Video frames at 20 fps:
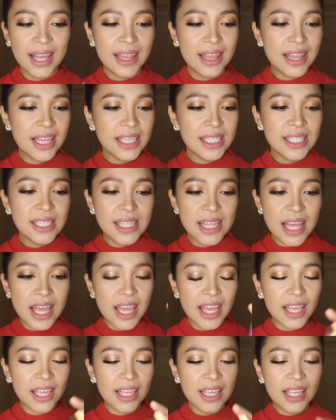This
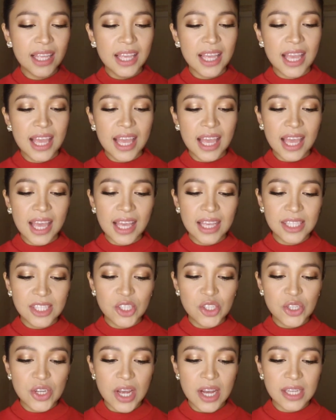thing is
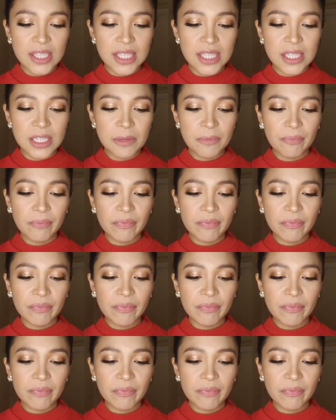just,